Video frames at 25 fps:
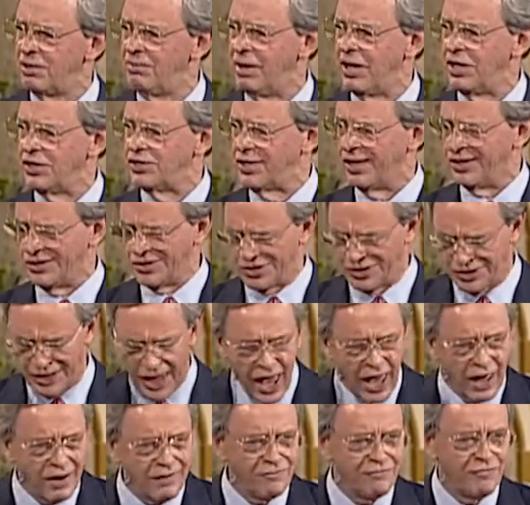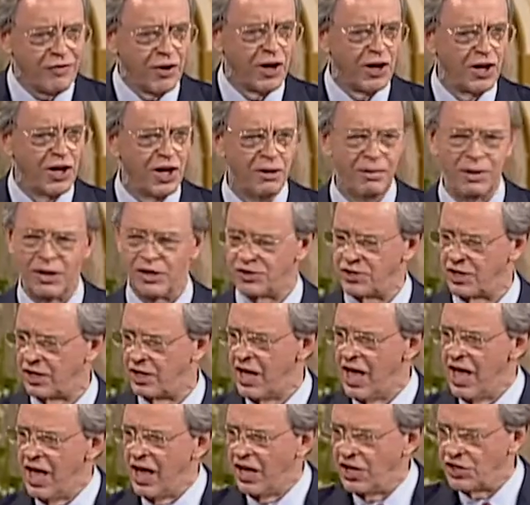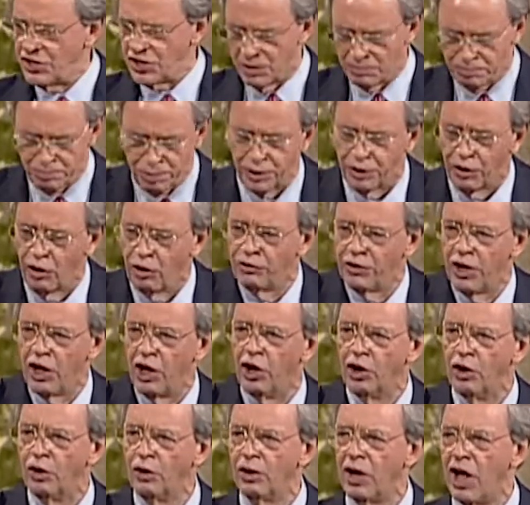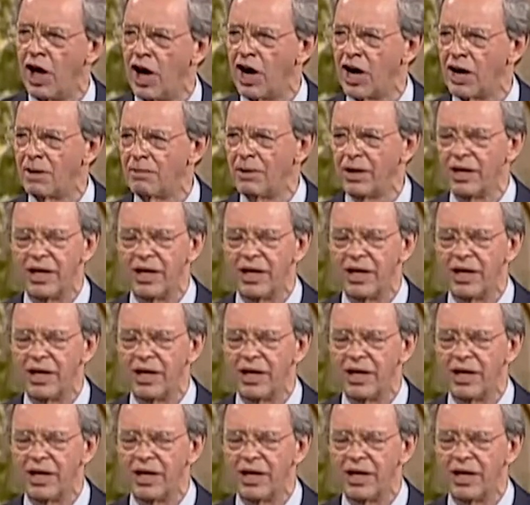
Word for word: He said, stand firm. He said, he said, put on the whole armor.